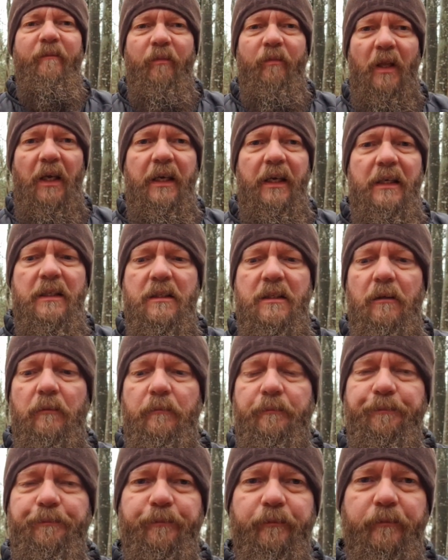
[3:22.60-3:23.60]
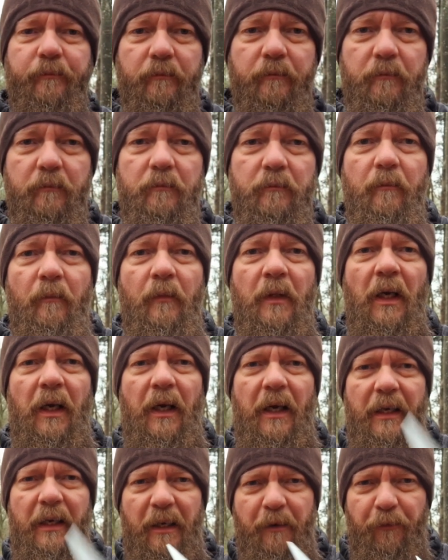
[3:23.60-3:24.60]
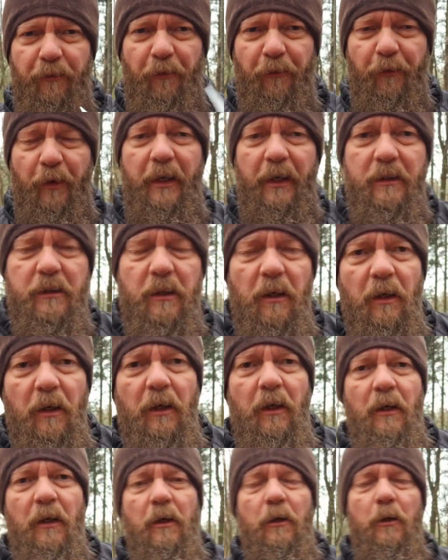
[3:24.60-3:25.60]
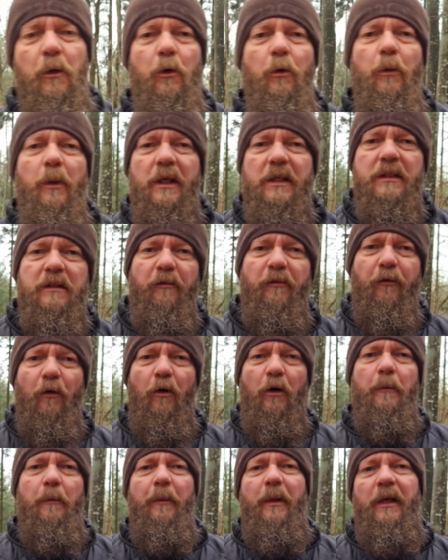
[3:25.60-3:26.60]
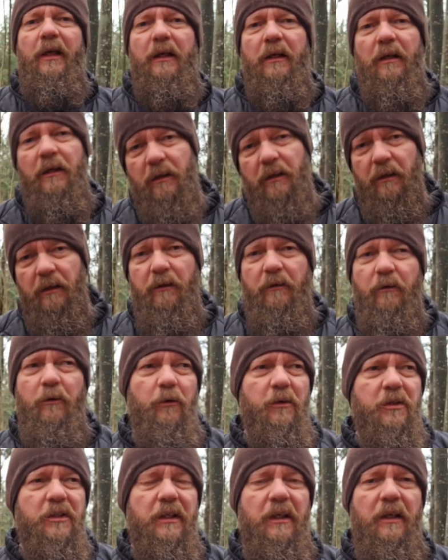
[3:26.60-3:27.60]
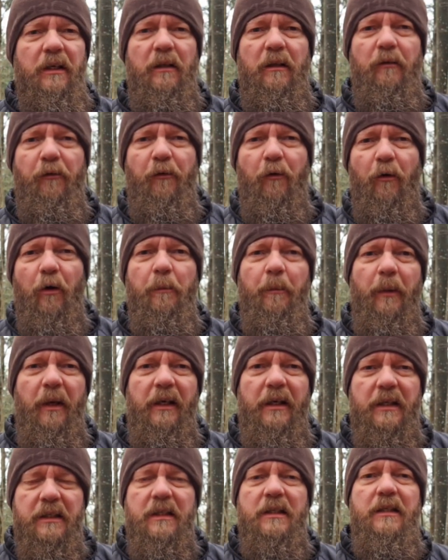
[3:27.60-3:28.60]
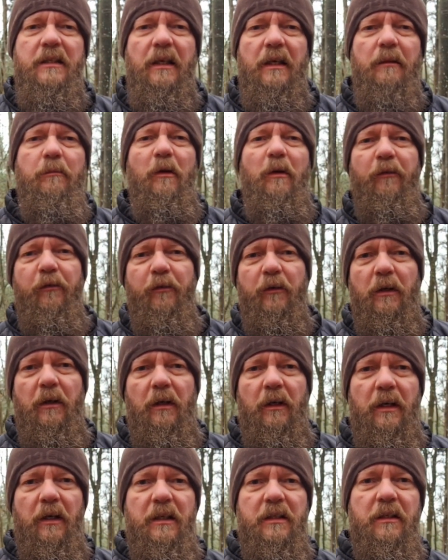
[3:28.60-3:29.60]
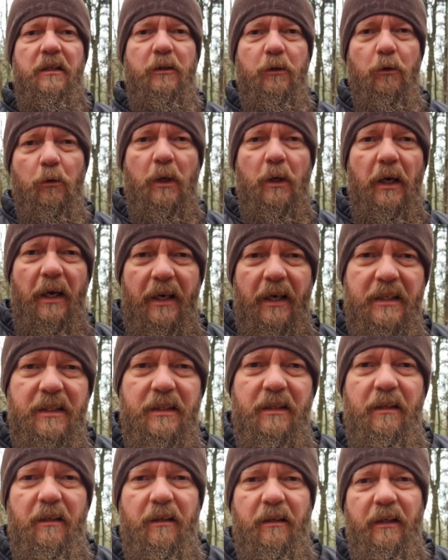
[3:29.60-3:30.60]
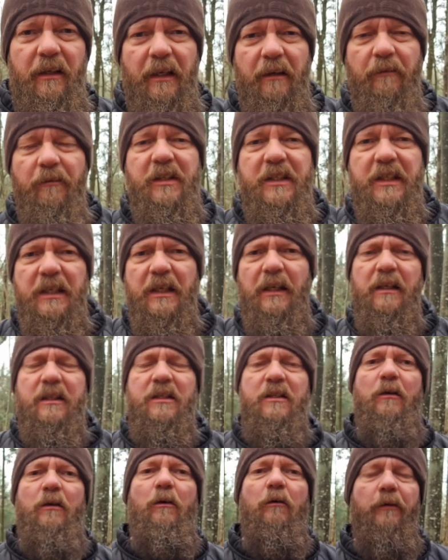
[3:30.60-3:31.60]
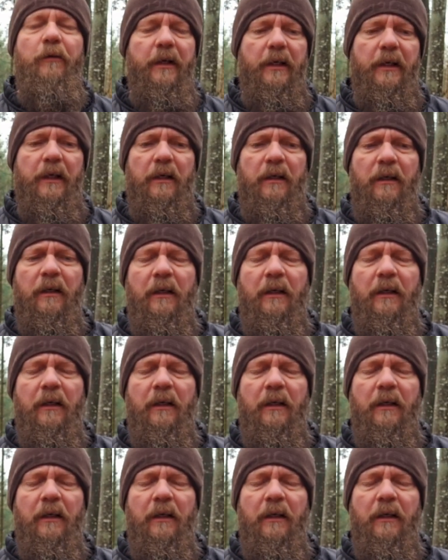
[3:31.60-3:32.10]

And I have a friend who is a frogman. You can say the frogman is the same as you guys, Navy SEALs over there.